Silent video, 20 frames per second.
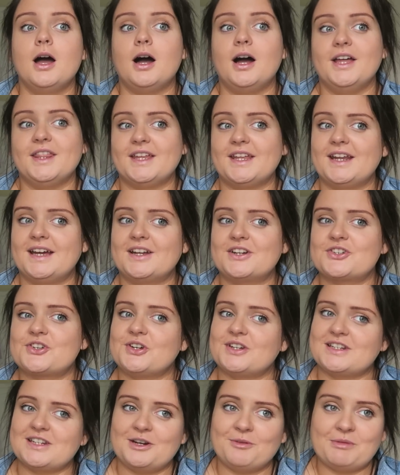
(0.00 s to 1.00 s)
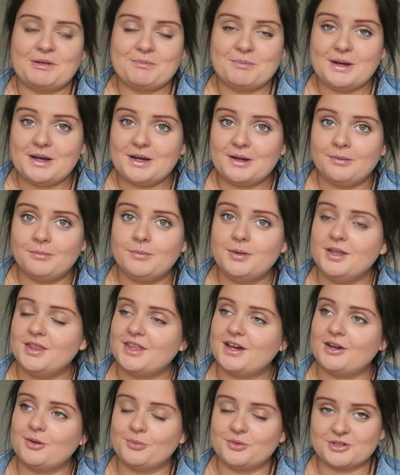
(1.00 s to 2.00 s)
I then had to go and tell my mum
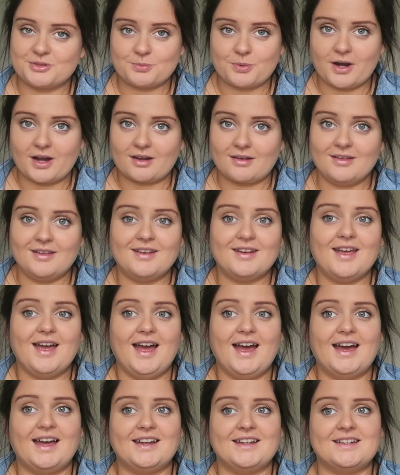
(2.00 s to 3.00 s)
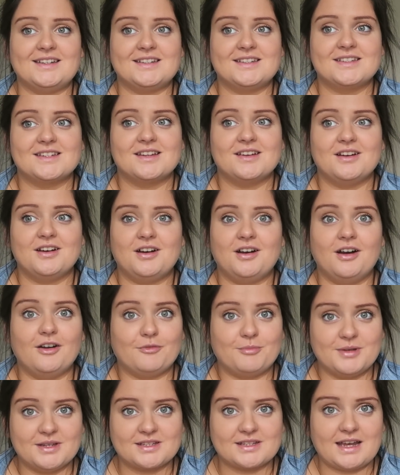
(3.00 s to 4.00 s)
that I was pregnant and
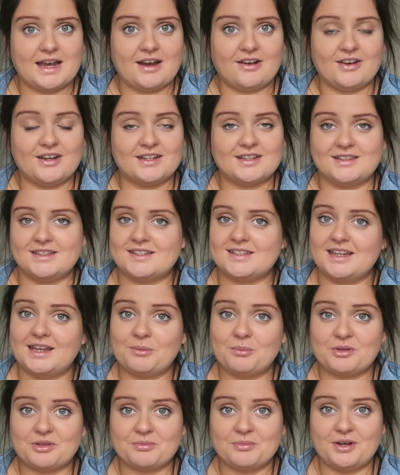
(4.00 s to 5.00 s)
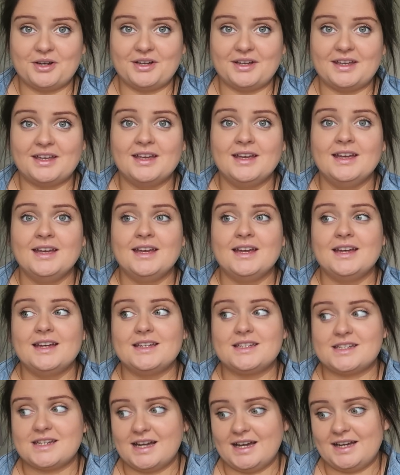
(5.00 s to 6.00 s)
I've miscarried, and the same with my
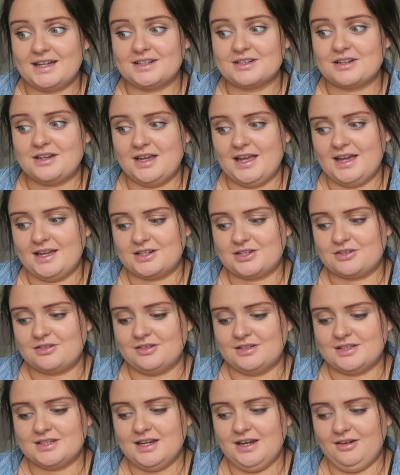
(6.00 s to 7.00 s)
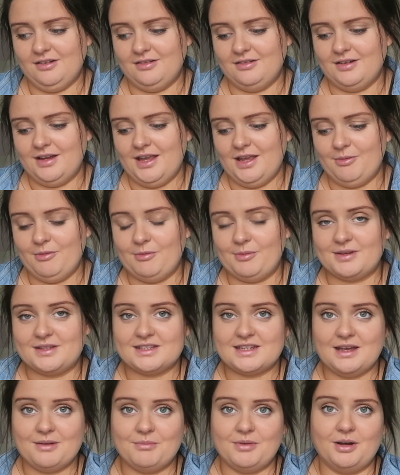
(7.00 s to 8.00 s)
dad. I had to go and tell him and my
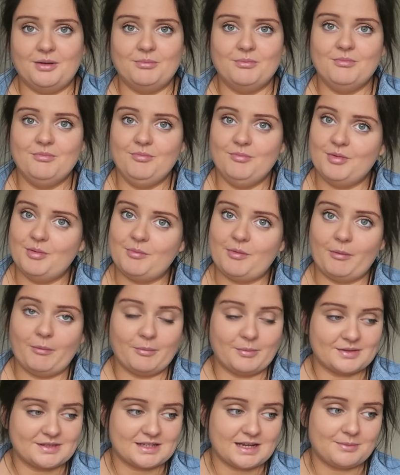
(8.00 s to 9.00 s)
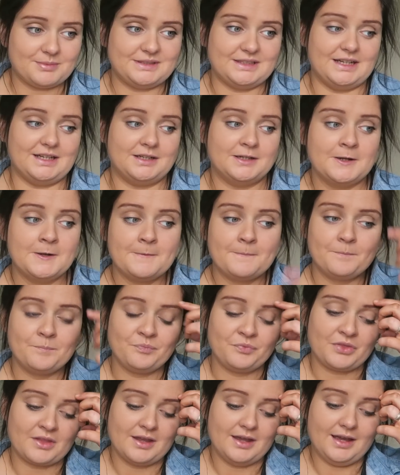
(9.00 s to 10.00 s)
stepmum, my mum and my stepdad,
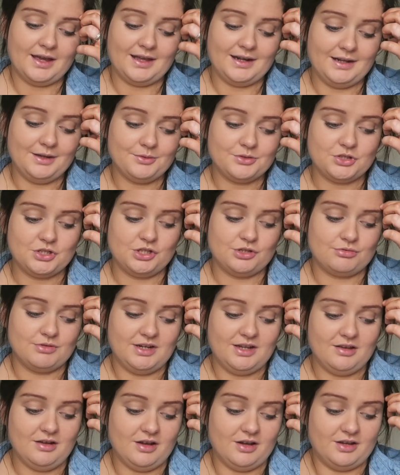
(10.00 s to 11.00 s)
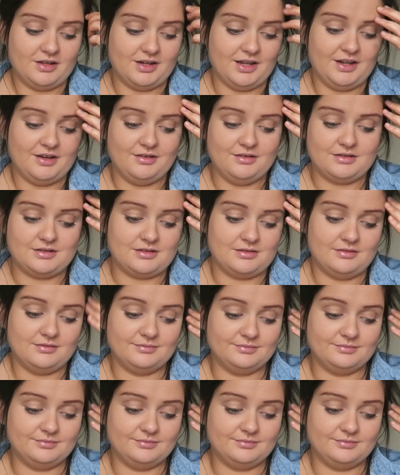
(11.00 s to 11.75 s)
and that was just really hard. And